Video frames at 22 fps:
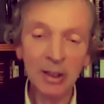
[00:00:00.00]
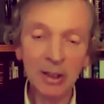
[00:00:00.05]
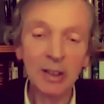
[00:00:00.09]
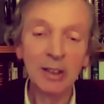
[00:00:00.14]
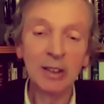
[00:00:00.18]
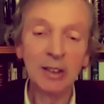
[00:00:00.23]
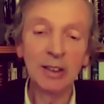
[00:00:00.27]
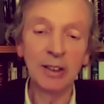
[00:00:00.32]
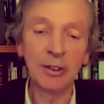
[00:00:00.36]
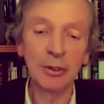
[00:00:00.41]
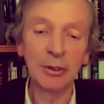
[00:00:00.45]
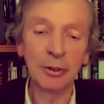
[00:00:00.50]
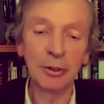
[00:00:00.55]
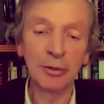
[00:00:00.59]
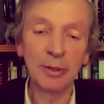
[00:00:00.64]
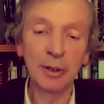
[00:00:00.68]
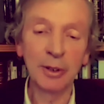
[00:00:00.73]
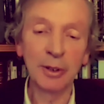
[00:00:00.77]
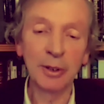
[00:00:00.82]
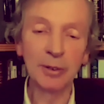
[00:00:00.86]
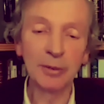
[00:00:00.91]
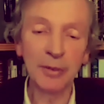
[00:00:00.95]
is hmm. sort of
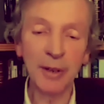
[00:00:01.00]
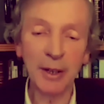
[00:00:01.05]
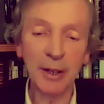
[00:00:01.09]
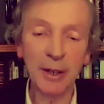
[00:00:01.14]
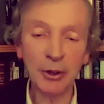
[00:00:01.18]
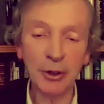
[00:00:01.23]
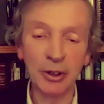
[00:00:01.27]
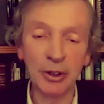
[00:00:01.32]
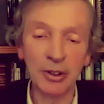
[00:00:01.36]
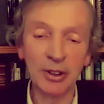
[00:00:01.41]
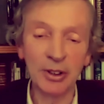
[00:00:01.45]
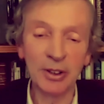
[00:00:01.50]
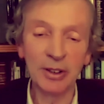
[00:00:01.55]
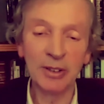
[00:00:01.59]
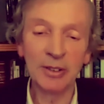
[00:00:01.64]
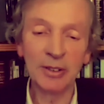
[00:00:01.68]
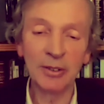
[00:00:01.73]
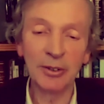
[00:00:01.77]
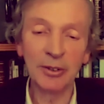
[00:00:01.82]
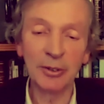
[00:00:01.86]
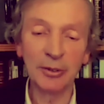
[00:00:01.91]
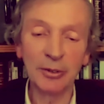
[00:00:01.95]
old fashioned,
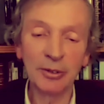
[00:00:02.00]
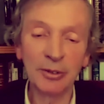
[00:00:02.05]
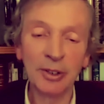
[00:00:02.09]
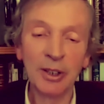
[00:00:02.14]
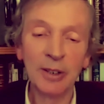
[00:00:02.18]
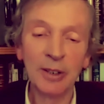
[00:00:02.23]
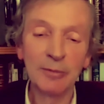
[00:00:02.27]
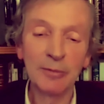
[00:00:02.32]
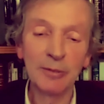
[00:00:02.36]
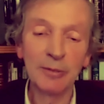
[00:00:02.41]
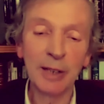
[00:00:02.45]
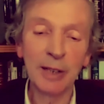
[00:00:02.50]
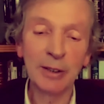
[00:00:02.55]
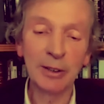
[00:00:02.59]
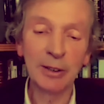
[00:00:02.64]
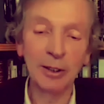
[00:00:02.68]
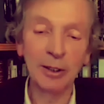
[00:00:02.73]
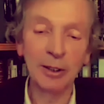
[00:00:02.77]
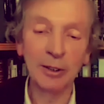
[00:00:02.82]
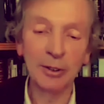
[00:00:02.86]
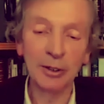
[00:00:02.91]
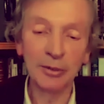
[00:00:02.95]
it's sort of
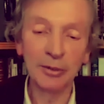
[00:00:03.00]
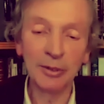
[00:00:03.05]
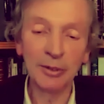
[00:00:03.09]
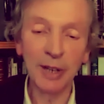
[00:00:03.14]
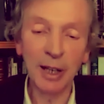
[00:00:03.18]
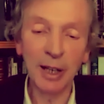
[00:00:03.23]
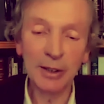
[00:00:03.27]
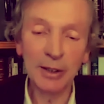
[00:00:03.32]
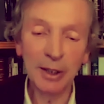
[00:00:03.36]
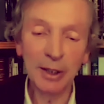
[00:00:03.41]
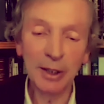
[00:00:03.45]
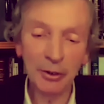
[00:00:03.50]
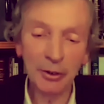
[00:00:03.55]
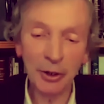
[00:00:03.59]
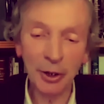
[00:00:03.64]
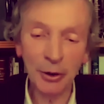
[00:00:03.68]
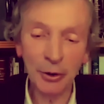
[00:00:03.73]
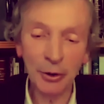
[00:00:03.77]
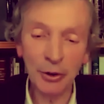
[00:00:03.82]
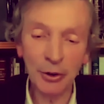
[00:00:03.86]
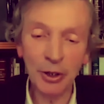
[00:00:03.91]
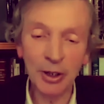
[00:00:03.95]
redolent of 19th
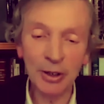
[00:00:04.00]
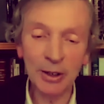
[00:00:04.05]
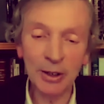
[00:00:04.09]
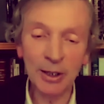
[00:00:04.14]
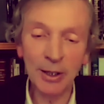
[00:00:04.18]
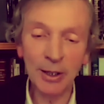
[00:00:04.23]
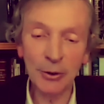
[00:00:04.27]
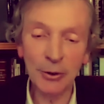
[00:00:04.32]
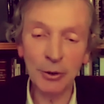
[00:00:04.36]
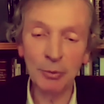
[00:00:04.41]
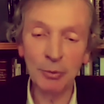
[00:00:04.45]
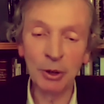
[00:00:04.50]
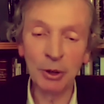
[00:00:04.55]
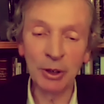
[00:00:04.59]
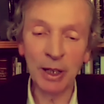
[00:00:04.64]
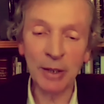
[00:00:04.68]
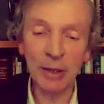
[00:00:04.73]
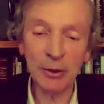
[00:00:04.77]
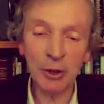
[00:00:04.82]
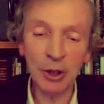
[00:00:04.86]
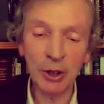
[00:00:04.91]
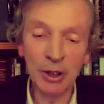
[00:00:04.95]
century clergymen
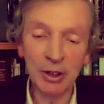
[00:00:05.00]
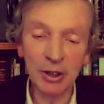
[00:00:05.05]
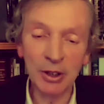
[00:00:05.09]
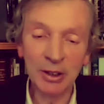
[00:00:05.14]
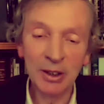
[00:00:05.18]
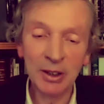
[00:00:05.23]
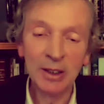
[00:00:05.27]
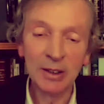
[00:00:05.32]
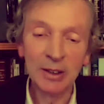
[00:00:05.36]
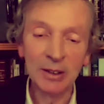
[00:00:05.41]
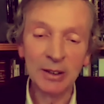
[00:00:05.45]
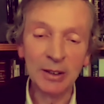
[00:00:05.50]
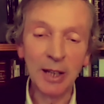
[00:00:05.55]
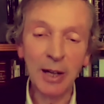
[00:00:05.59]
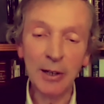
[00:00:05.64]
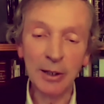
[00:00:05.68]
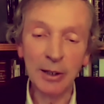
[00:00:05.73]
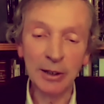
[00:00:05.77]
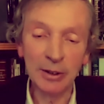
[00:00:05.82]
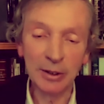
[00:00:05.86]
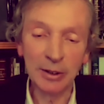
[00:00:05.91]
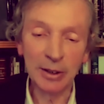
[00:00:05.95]
actually
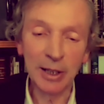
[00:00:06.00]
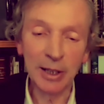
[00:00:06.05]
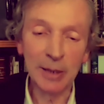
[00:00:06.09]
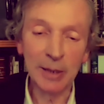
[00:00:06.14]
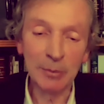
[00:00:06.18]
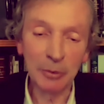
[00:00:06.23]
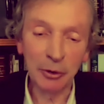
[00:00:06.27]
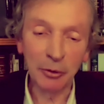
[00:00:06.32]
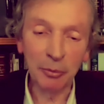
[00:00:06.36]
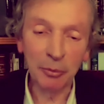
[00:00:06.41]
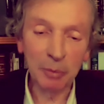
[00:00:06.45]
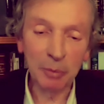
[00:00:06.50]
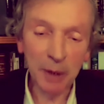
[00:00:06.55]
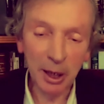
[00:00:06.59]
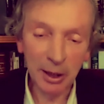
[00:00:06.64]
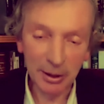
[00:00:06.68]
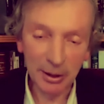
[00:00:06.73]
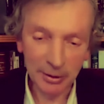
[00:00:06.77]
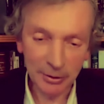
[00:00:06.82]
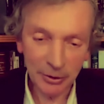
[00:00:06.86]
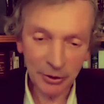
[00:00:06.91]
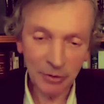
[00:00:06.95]
knowing the names of
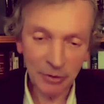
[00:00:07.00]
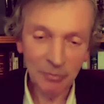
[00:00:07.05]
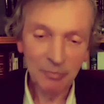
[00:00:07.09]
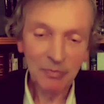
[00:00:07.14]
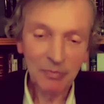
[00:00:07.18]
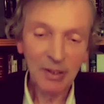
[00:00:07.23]
plants.